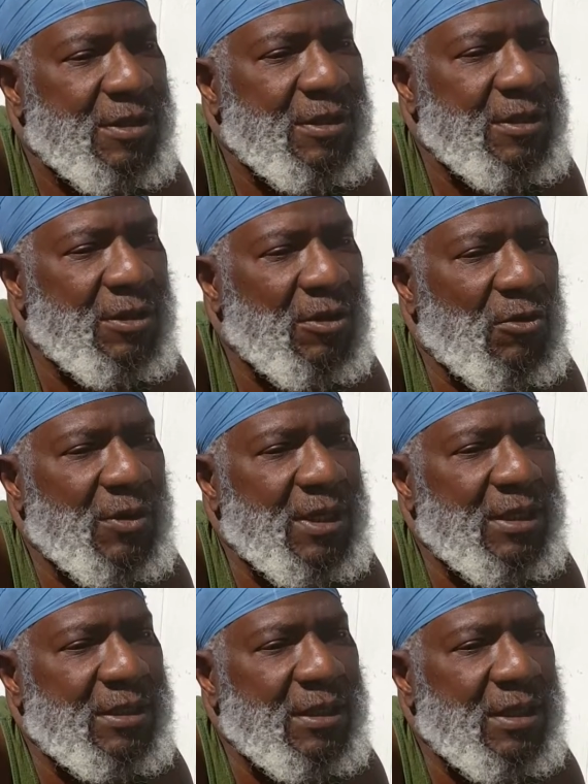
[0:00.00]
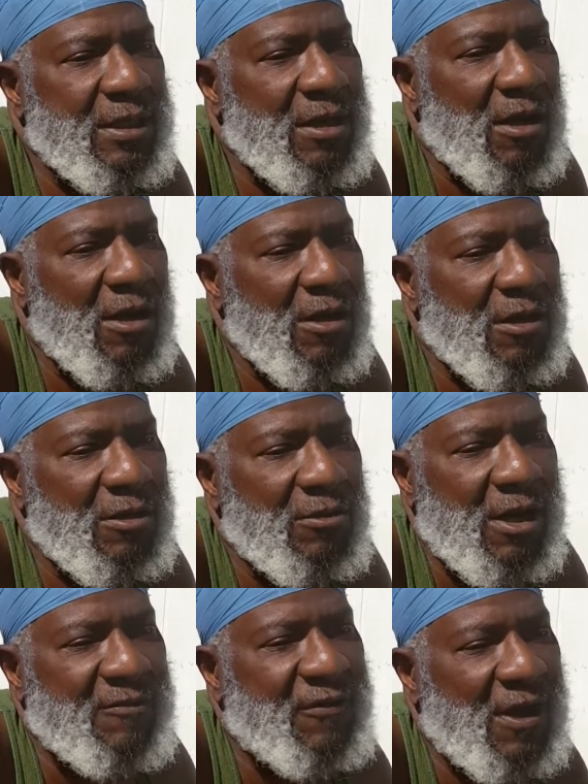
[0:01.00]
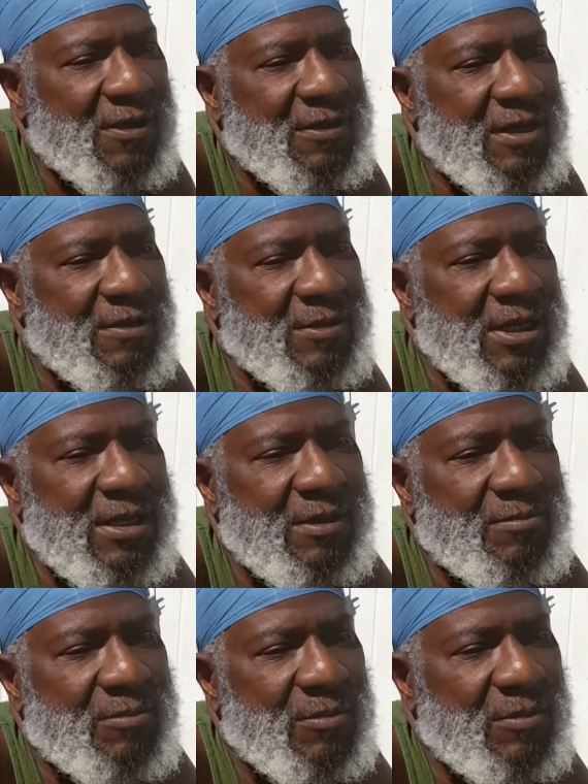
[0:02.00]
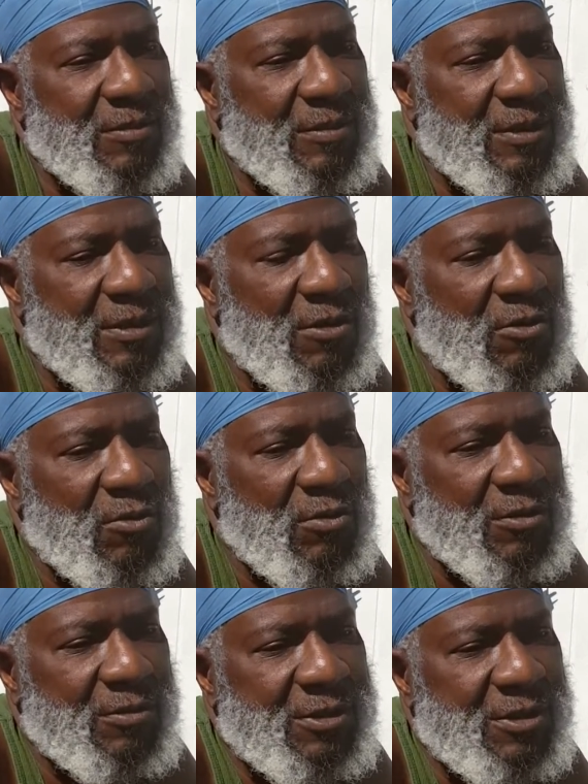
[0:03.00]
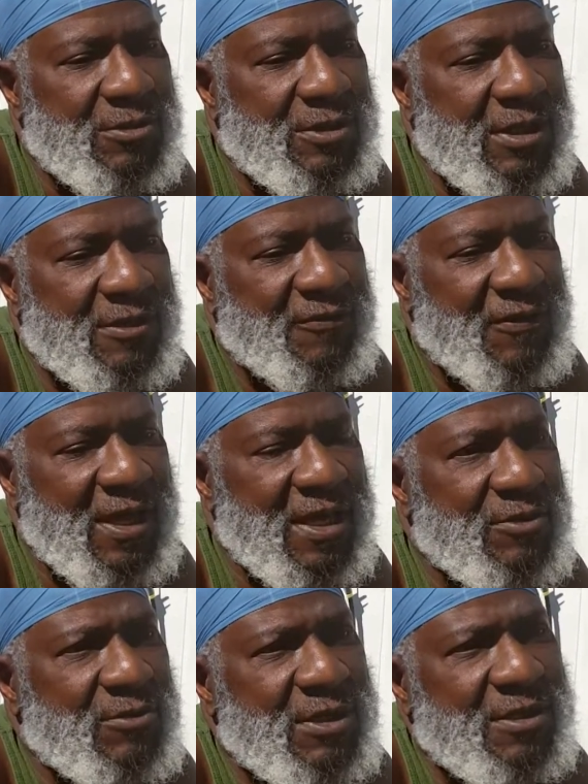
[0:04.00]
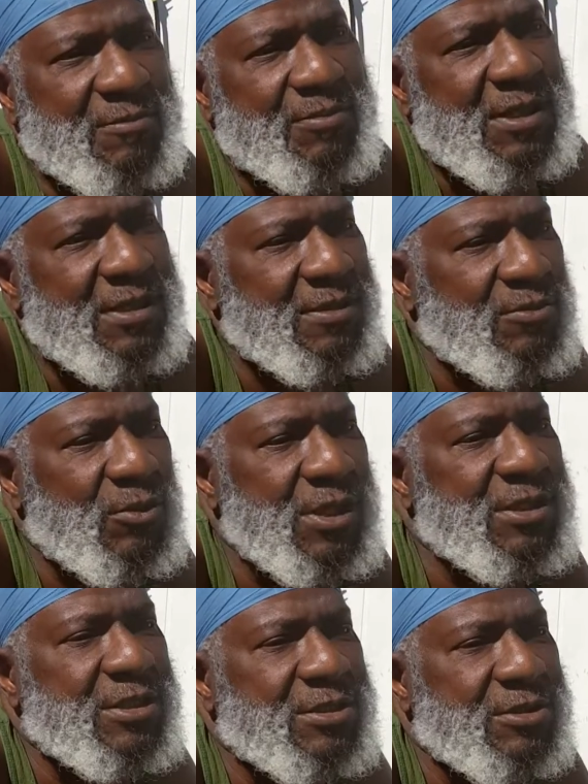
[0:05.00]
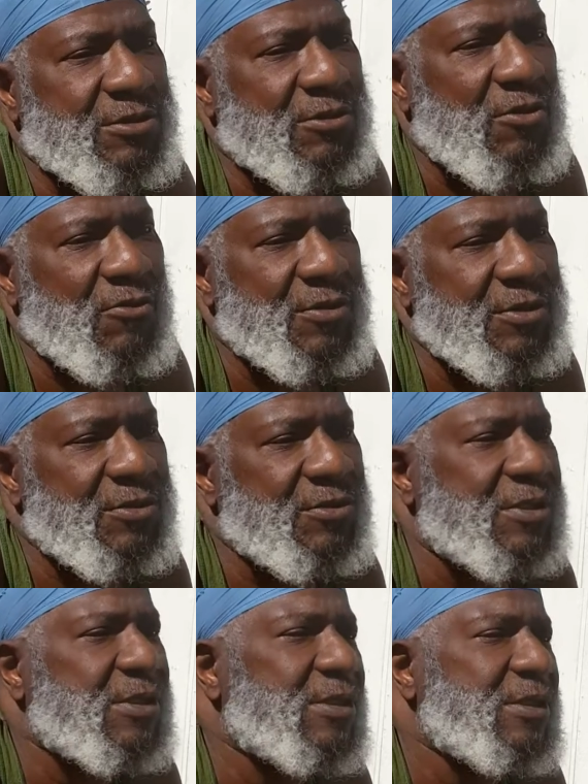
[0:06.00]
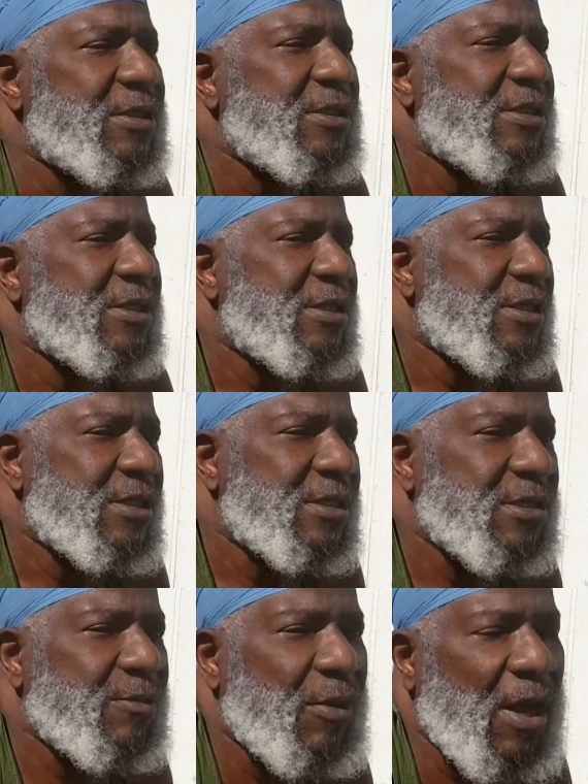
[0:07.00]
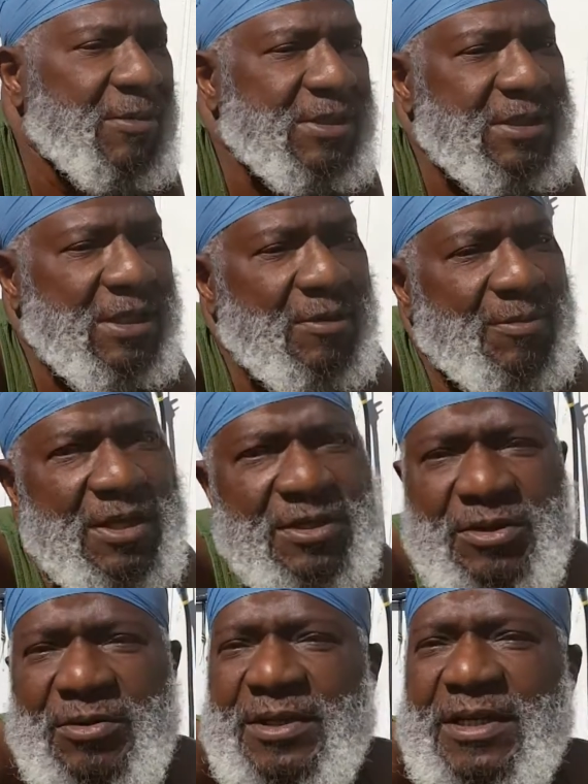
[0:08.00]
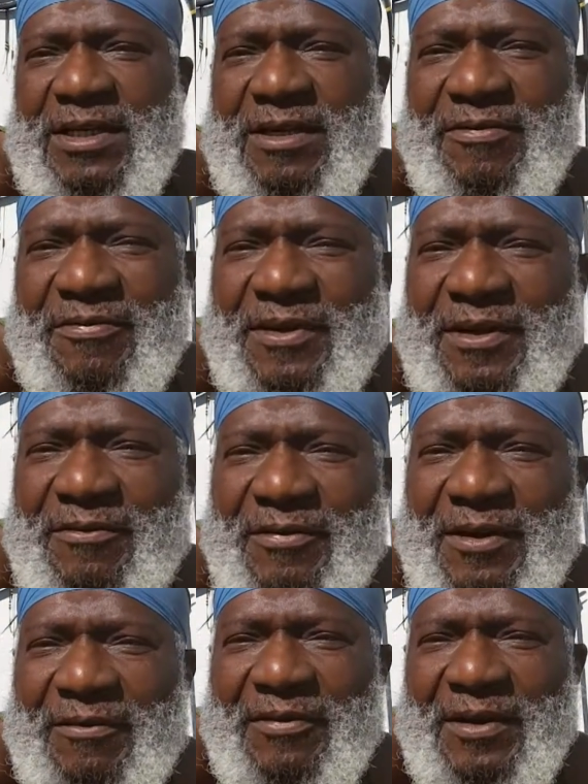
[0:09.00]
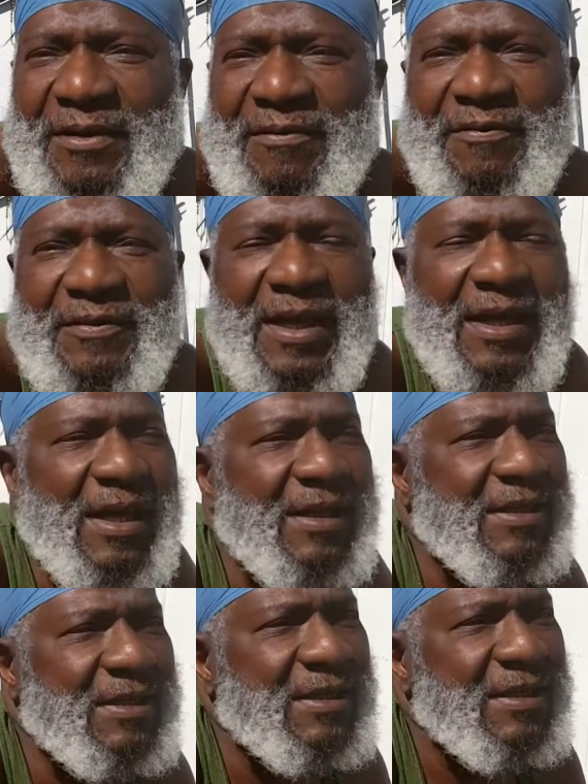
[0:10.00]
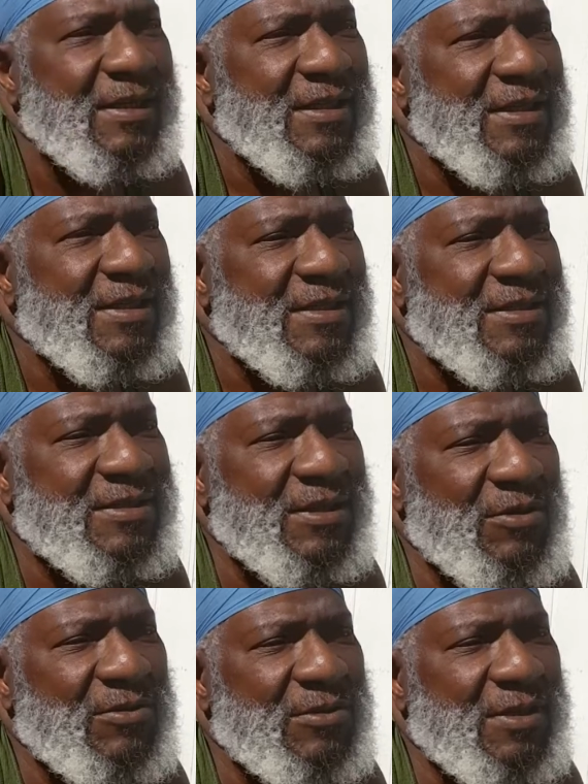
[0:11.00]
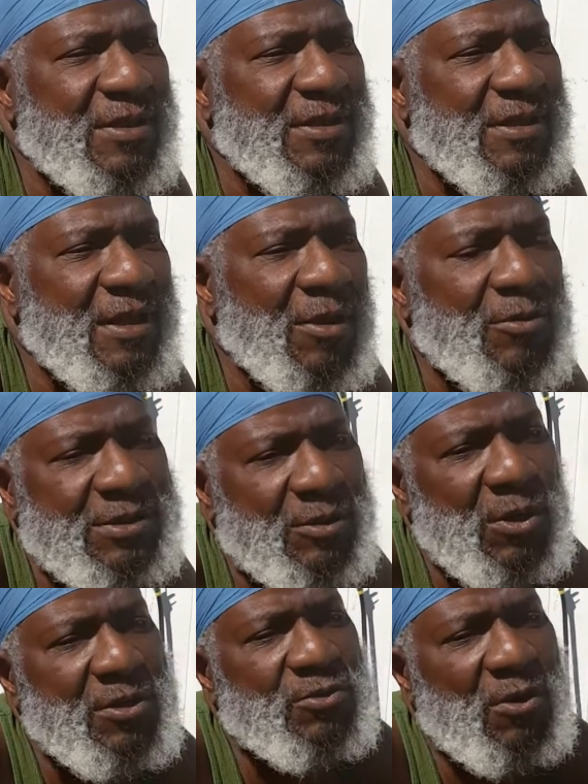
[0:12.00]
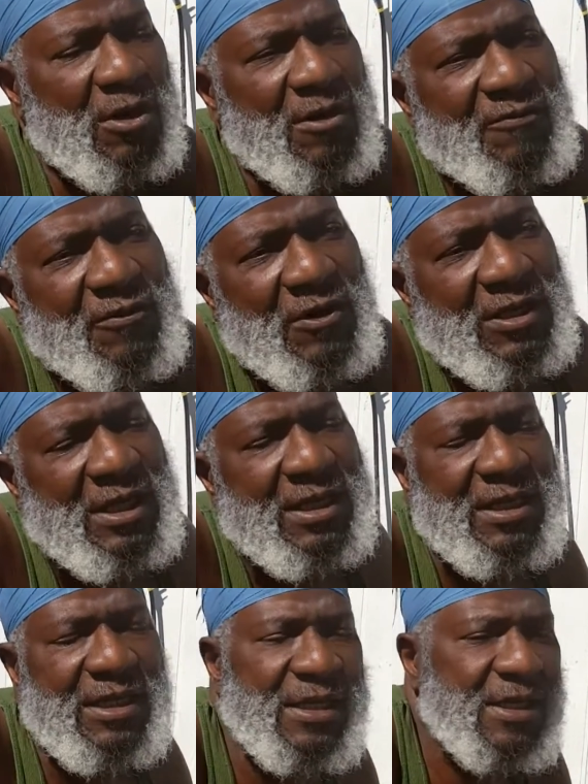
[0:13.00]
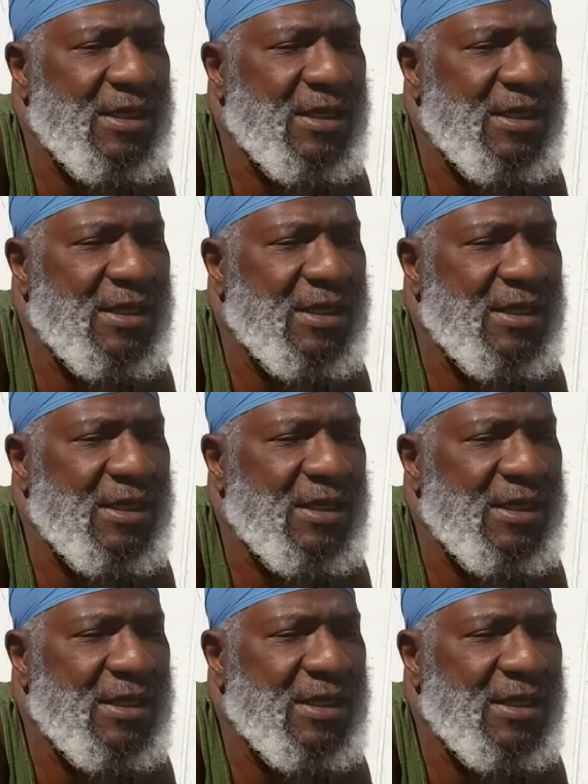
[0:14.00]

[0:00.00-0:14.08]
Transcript: you know, in our grandfather and them, they, you know, doing other things with other places. We just took over doing it. Probably still been doing it if they hadn't sold. We was working for a lady.